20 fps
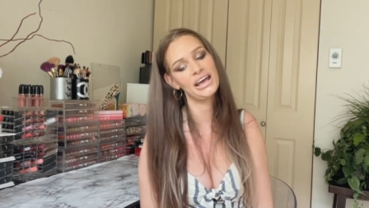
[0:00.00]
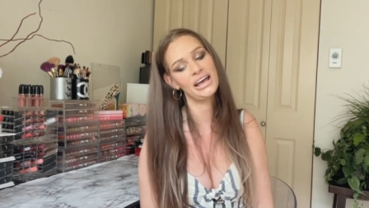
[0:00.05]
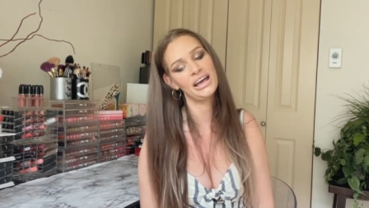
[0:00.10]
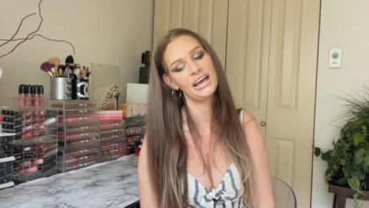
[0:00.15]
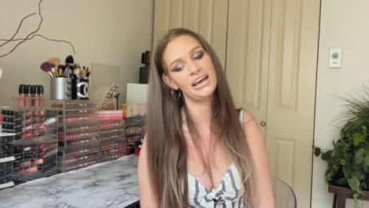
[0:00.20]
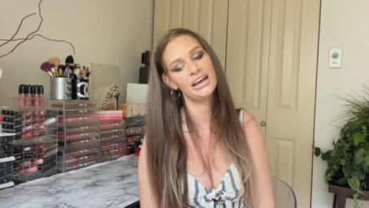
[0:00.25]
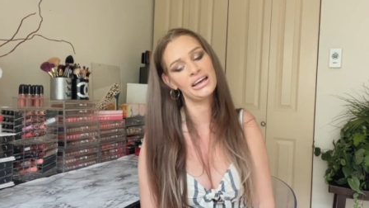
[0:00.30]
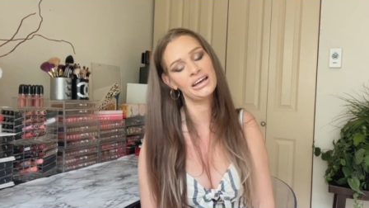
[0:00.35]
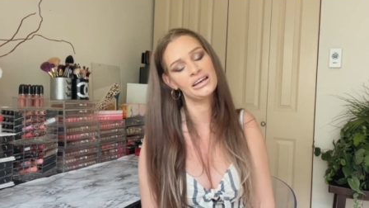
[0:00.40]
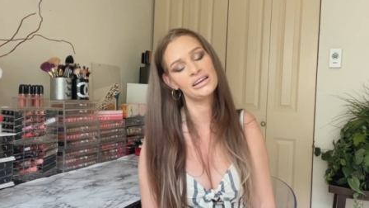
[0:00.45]

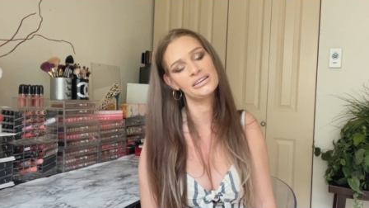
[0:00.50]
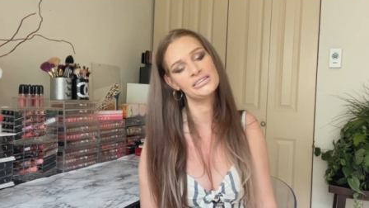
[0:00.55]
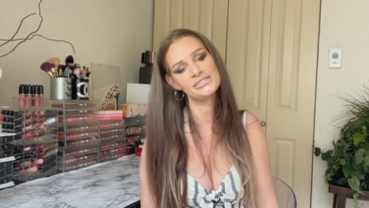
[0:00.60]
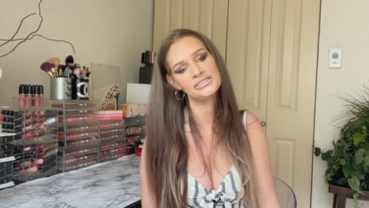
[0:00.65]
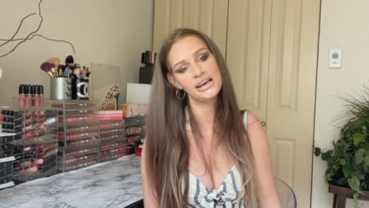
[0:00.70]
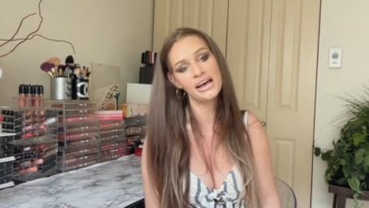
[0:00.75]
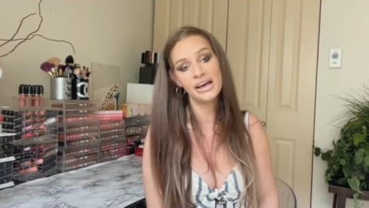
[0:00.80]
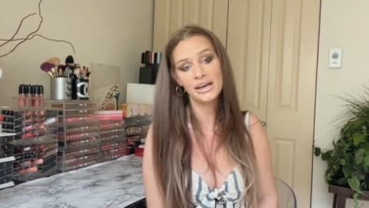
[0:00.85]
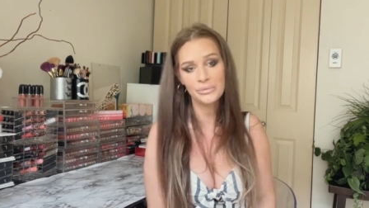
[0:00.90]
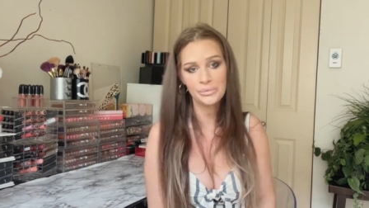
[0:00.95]
and
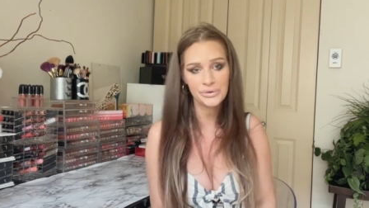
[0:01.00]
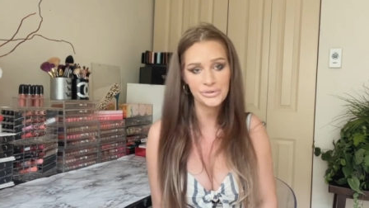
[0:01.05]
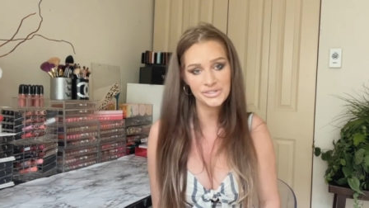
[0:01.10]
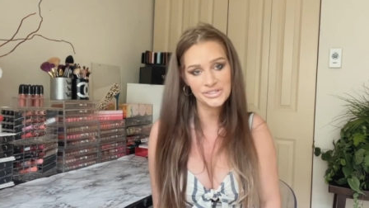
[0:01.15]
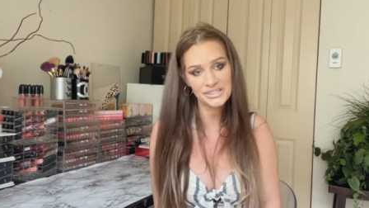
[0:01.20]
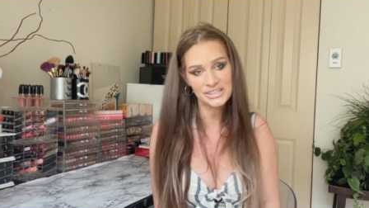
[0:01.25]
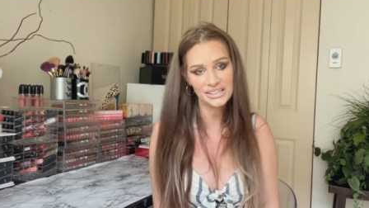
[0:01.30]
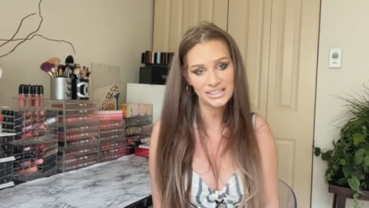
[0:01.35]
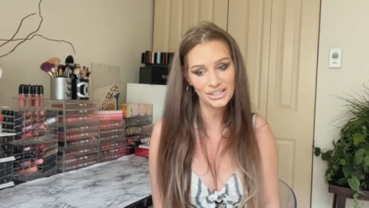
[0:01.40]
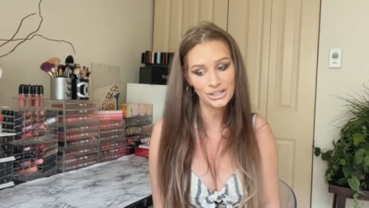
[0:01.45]
I will
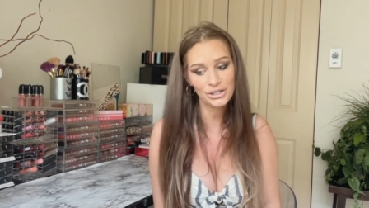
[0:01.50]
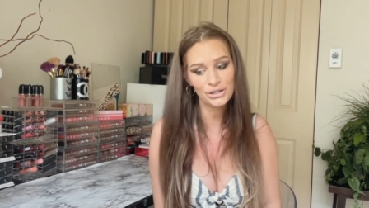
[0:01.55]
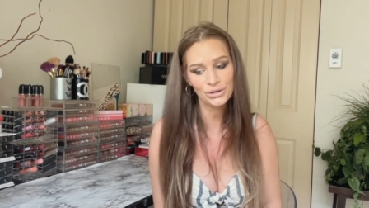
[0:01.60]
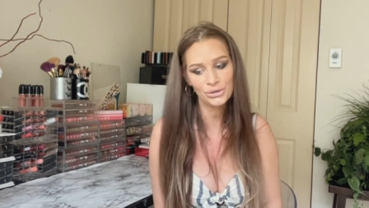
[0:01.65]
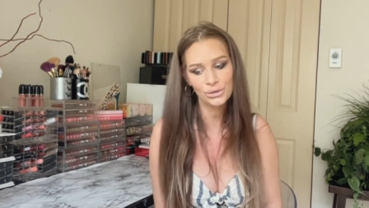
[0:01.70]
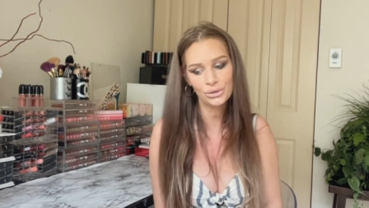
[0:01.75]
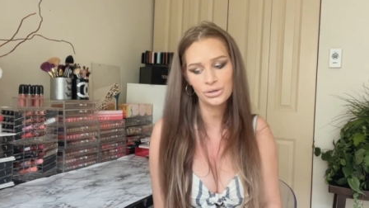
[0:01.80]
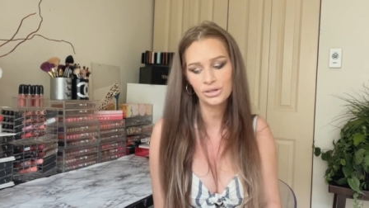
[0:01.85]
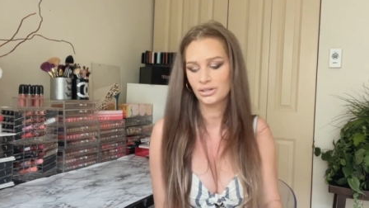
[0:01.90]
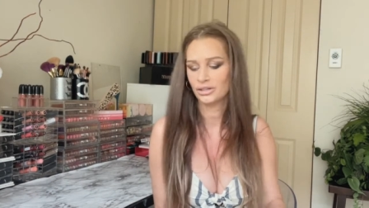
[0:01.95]
see
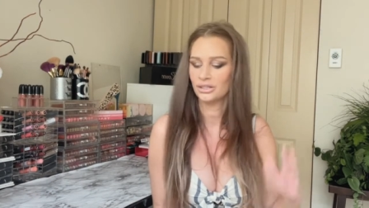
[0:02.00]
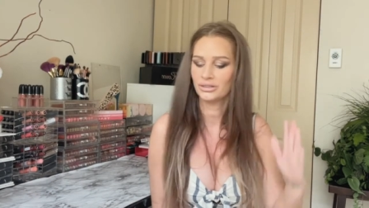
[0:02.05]
you,